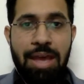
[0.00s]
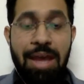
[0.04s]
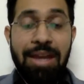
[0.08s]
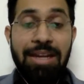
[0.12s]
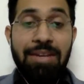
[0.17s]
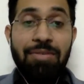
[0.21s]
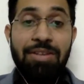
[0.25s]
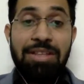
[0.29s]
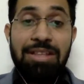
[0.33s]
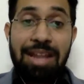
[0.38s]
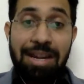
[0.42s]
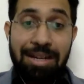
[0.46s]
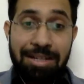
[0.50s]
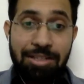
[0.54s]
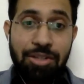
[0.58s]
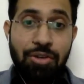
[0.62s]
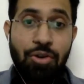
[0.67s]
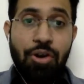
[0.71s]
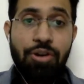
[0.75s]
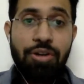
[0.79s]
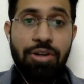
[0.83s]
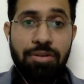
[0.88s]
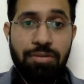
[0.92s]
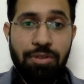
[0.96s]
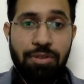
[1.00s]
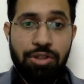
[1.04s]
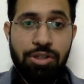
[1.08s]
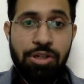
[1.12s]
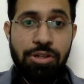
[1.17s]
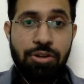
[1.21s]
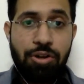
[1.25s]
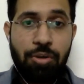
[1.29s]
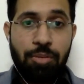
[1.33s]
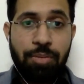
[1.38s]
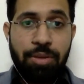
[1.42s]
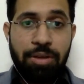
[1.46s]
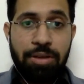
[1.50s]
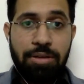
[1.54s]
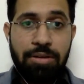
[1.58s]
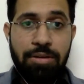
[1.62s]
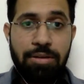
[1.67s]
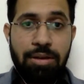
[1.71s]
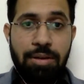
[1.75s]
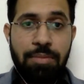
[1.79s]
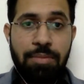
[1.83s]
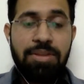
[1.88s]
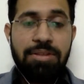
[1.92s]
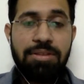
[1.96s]
And even that is a controversial topic.
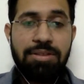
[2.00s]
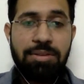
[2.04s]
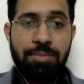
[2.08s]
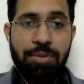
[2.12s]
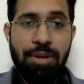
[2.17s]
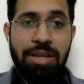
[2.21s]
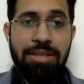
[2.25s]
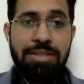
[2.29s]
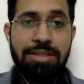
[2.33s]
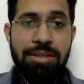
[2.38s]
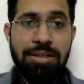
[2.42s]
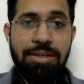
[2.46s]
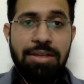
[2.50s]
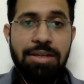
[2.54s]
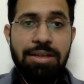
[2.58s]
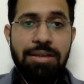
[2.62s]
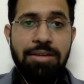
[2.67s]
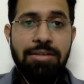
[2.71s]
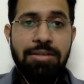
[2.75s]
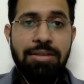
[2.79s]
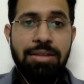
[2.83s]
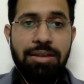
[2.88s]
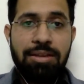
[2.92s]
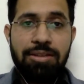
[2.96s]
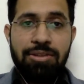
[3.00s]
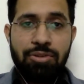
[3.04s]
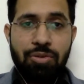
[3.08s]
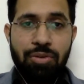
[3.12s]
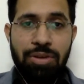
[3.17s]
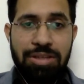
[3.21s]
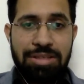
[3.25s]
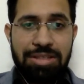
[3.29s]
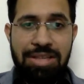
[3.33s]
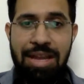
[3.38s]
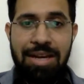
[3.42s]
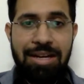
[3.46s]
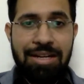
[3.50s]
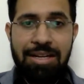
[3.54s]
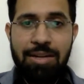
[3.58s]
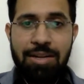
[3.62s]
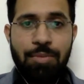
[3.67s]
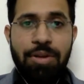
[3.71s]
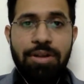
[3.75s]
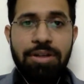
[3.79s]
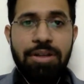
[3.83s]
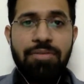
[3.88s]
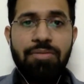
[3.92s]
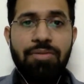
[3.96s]
I mean, surprisingly, there is no exact
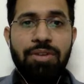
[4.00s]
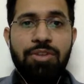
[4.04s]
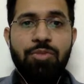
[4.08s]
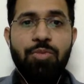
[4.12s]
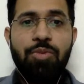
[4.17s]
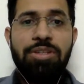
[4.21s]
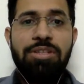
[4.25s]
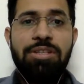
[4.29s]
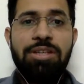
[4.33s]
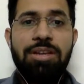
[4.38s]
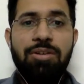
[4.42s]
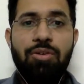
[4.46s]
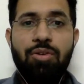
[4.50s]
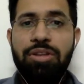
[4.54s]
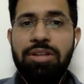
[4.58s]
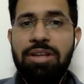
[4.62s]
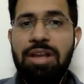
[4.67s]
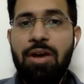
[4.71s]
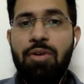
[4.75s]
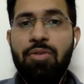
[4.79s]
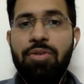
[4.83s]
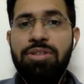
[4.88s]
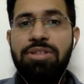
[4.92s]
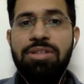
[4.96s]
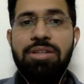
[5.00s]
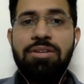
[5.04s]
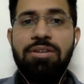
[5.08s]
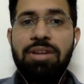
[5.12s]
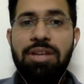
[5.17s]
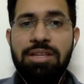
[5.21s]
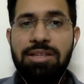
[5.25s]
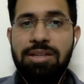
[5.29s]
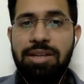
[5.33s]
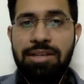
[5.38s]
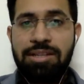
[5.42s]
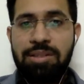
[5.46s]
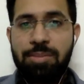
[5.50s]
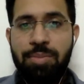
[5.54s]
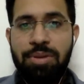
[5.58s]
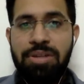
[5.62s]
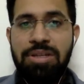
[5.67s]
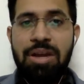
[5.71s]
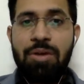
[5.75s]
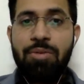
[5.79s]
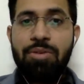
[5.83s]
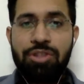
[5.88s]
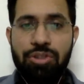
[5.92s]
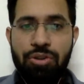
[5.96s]
limit in which we say, okay, now it's in raised
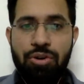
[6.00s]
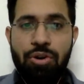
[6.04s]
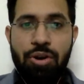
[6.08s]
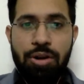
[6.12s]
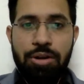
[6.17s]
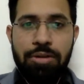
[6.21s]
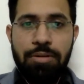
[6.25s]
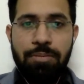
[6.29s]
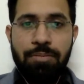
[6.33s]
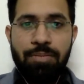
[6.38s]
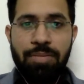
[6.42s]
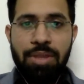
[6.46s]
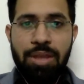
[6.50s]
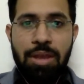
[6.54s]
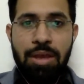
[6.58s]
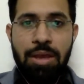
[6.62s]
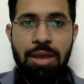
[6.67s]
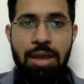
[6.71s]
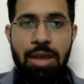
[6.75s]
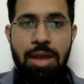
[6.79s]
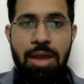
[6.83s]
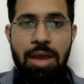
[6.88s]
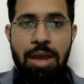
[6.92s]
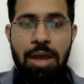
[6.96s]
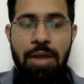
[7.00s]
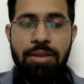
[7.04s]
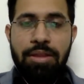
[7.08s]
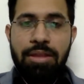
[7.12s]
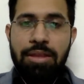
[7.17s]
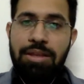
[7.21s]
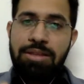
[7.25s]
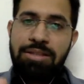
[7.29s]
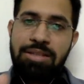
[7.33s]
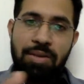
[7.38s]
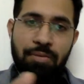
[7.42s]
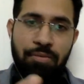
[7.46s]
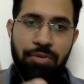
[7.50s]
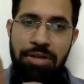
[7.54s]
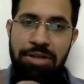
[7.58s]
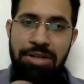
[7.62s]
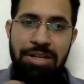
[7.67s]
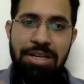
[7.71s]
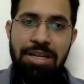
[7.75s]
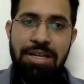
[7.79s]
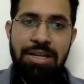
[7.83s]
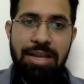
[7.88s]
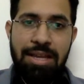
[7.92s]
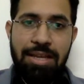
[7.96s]
ICP, now it's not. There is
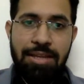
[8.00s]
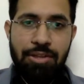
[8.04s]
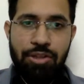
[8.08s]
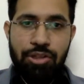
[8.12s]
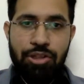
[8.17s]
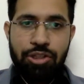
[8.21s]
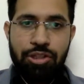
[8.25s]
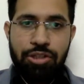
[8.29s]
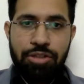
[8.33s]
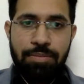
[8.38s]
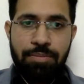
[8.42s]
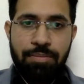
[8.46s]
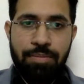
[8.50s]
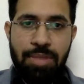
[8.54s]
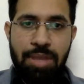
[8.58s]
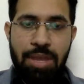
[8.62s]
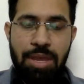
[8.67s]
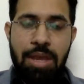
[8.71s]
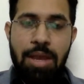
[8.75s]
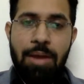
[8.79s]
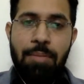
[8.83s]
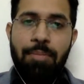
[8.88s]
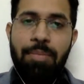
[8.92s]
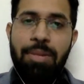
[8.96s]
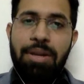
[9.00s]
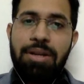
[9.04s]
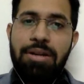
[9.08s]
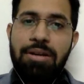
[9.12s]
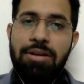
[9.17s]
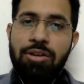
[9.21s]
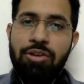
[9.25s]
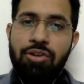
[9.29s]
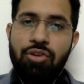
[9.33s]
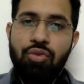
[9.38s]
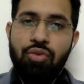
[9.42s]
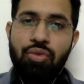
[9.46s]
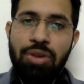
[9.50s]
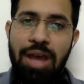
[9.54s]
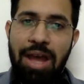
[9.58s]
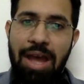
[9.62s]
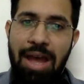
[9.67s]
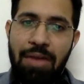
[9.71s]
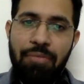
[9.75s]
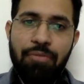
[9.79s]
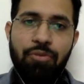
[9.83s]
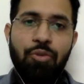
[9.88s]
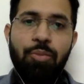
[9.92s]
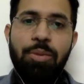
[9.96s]
definitely a range, but you
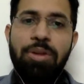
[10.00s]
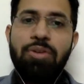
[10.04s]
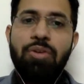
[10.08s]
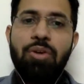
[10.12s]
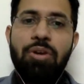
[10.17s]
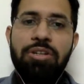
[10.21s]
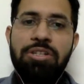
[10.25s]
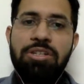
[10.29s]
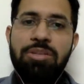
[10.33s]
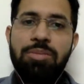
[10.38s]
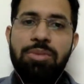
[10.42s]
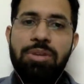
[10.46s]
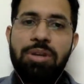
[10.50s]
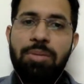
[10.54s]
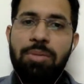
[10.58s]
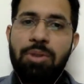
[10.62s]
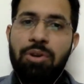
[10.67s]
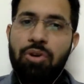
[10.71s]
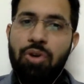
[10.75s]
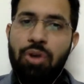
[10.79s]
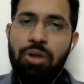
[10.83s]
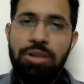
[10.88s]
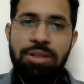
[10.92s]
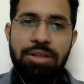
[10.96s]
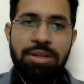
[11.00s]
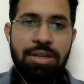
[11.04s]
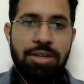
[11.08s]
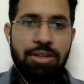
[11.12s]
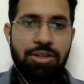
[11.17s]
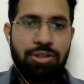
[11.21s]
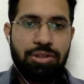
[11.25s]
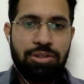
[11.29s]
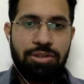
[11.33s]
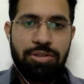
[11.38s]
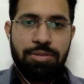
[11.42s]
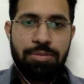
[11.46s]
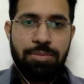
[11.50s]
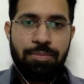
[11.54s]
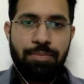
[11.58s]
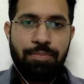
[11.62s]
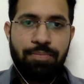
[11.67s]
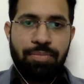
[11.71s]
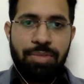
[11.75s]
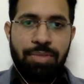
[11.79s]
have to be knowledgeable about all the ranges.